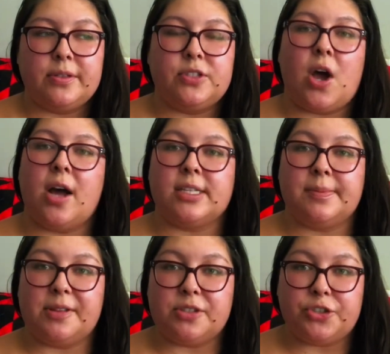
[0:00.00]
talks
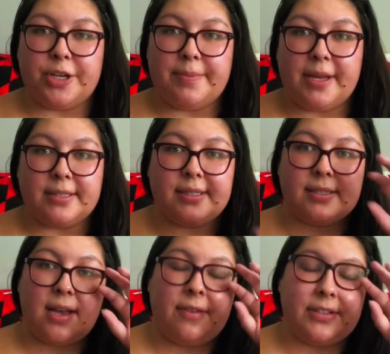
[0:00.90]
about the treatment
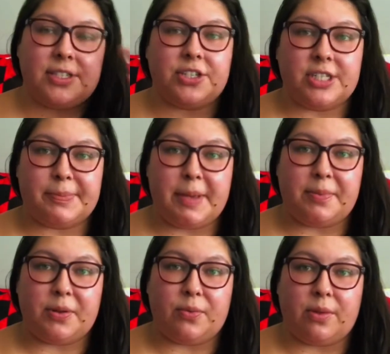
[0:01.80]
of Indigenous
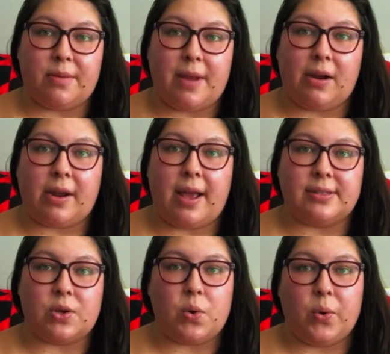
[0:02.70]
people in North America
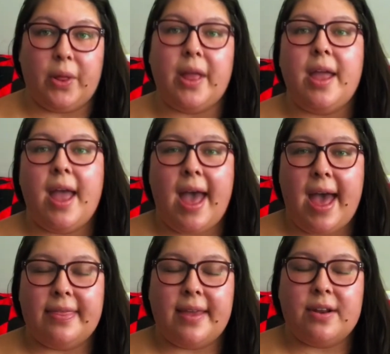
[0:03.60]
as a whole,
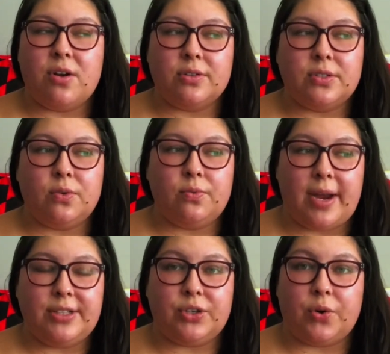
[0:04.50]
and then also
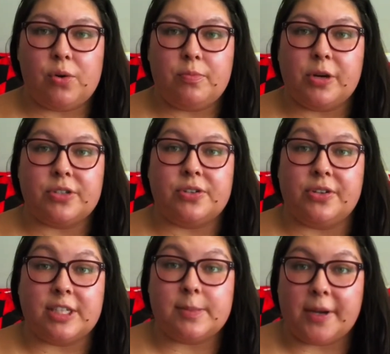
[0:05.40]
writes her own personal
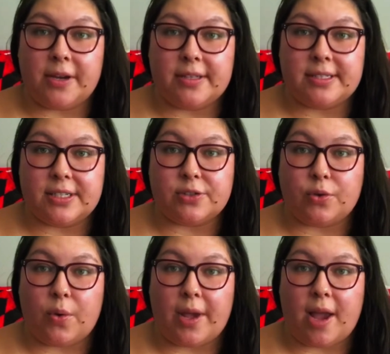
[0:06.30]
experiences
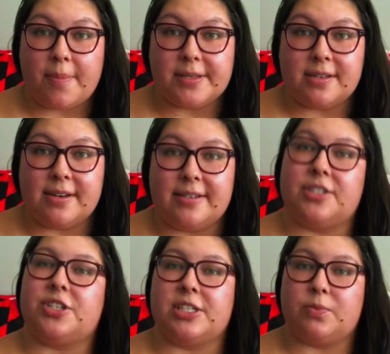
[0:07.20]
growing up as an
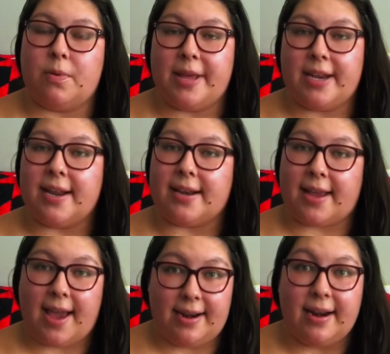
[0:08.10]
Indigenous woman in
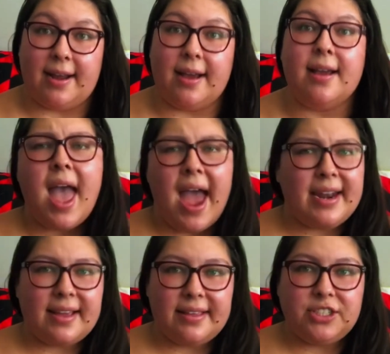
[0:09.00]
Canada. And
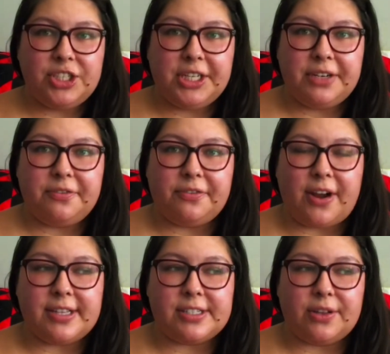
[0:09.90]
I think she
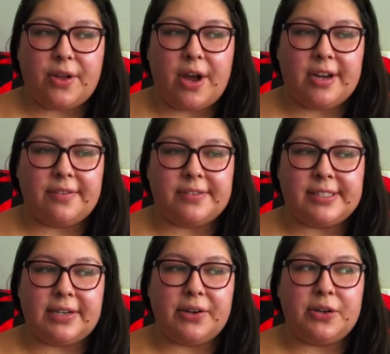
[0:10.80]
confronts a lot of
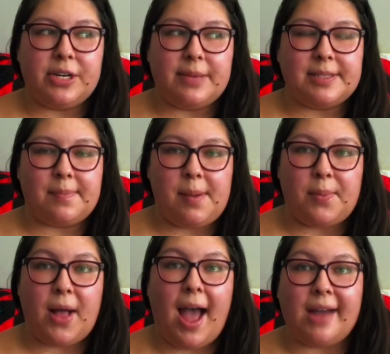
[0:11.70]
stereotypes that
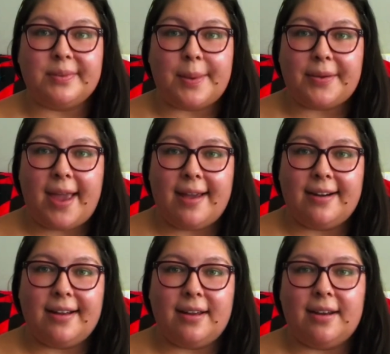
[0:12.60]
people have about
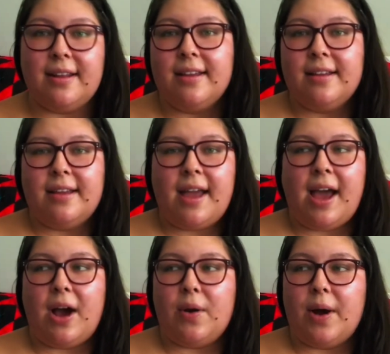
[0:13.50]
Canada and
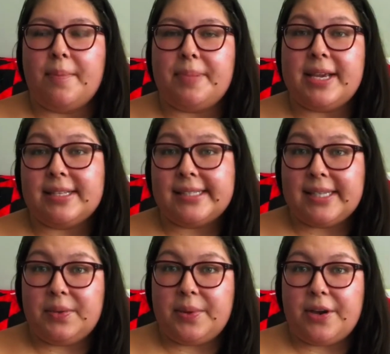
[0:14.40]
how
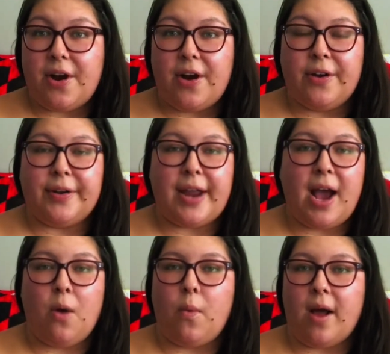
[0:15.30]
PC we are and
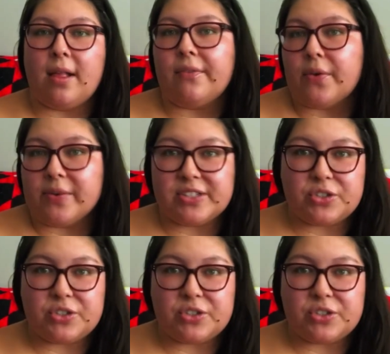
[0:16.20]
how well everyone's